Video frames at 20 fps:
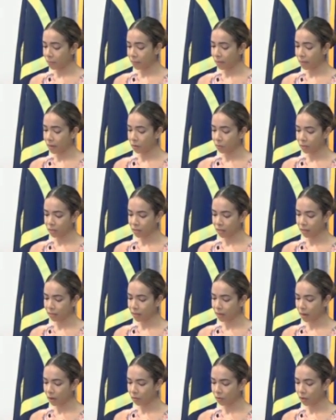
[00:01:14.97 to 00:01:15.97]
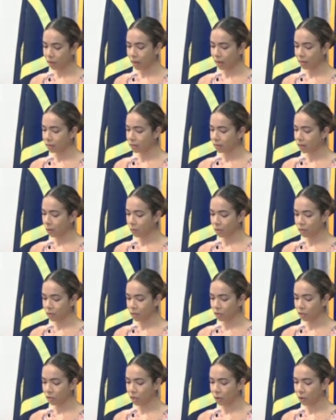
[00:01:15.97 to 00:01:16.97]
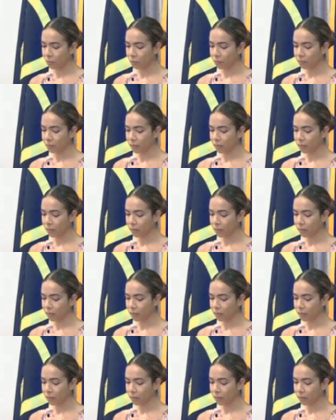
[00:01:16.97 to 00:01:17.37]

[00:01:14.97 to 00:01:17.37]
And it was then that I realized I wasn't alone.